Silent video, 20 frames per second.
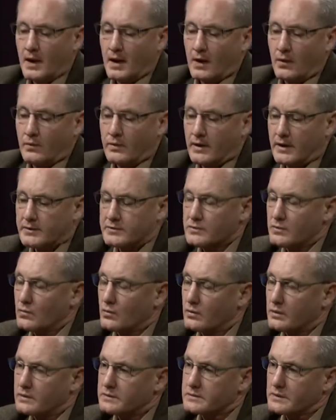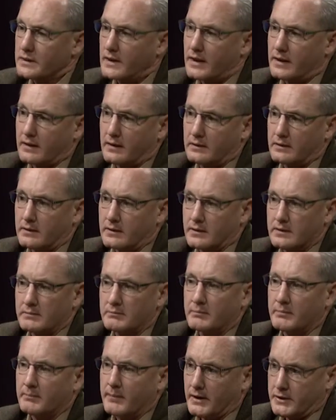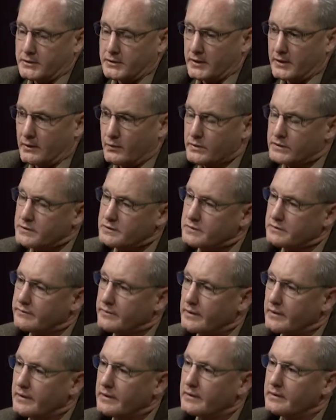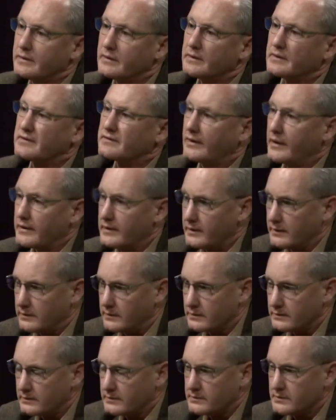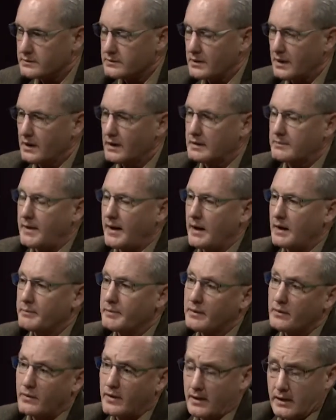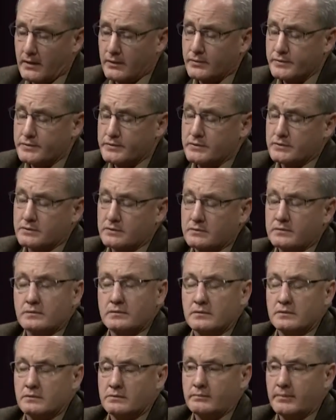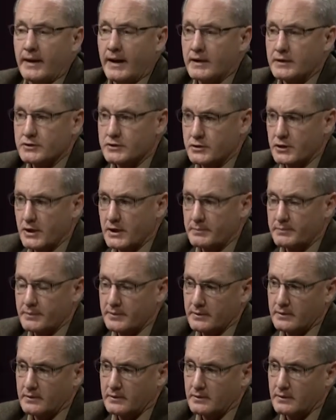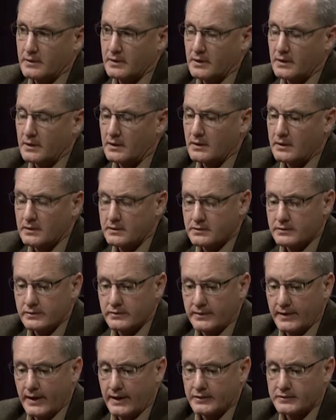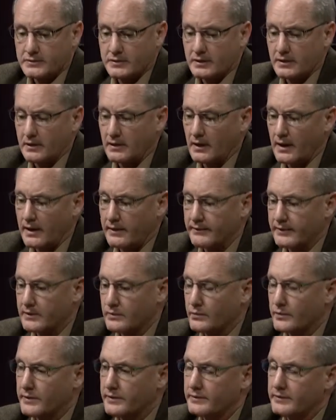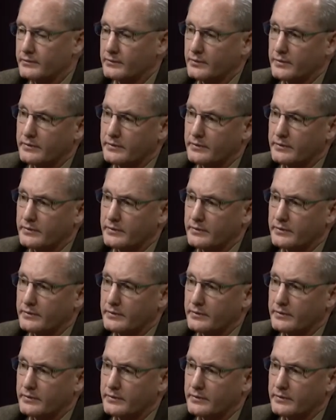We also worked a lot on budgeting, which isn't very exciting to talk about, but Ohio was in bad shape in 2011 with